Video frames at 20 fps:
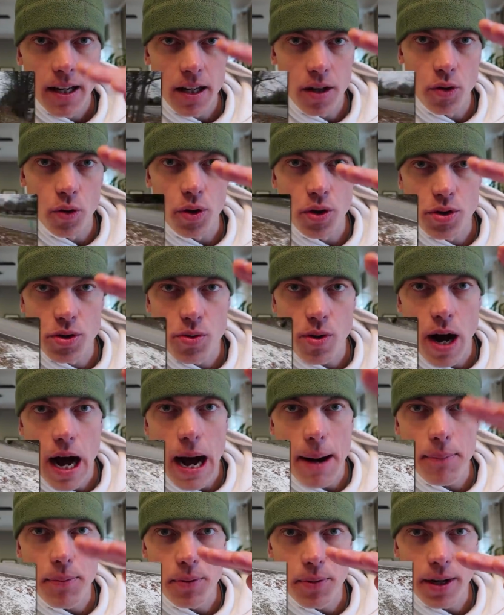in order to
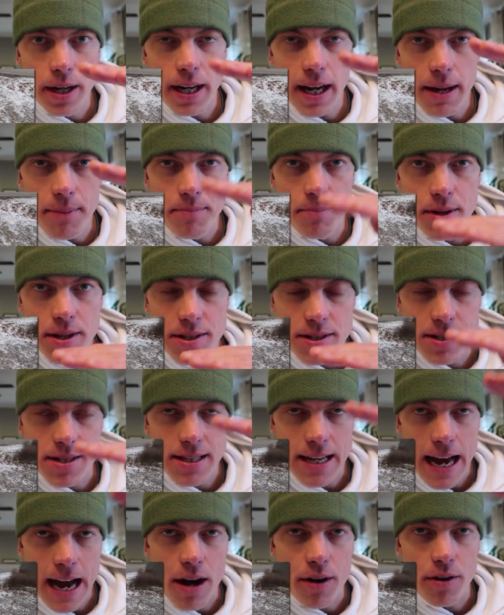operate a
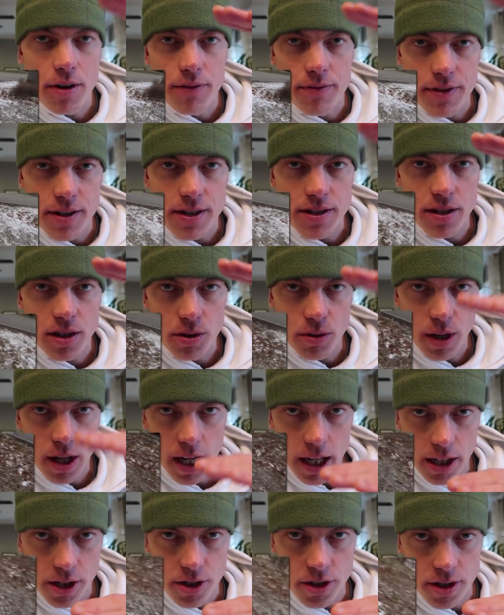business out of this
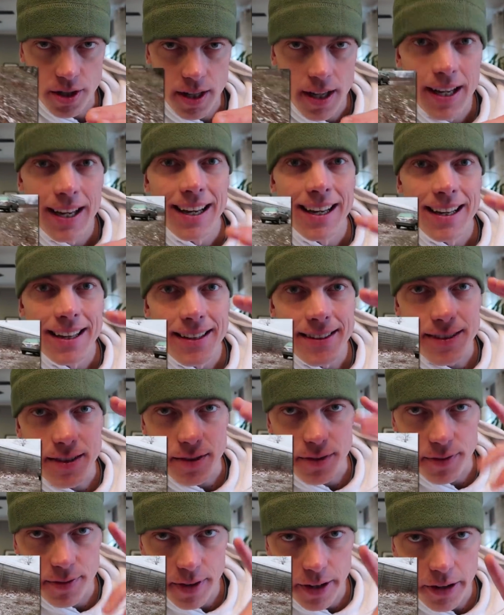location. This
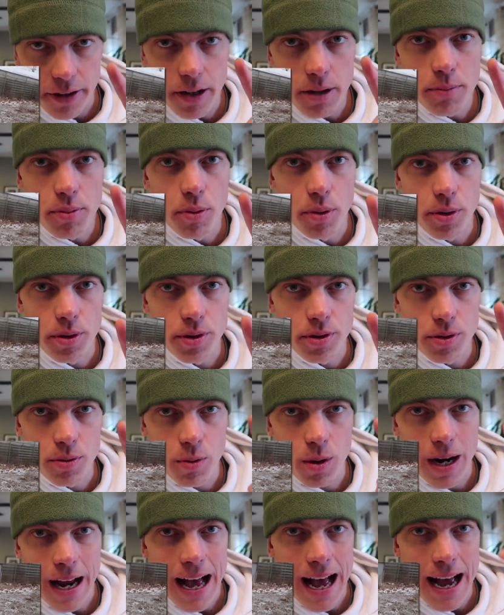is very important to
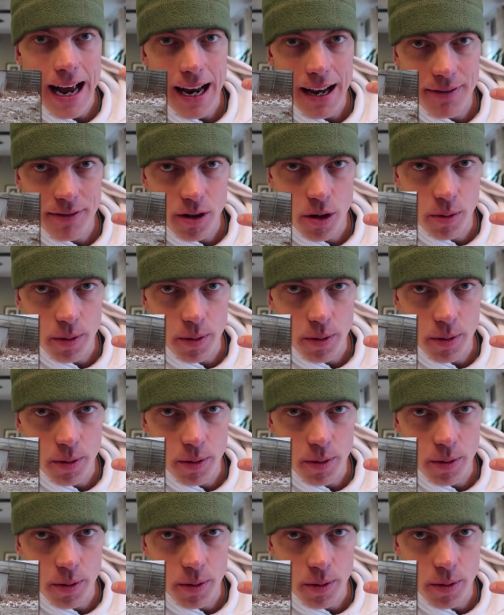what I have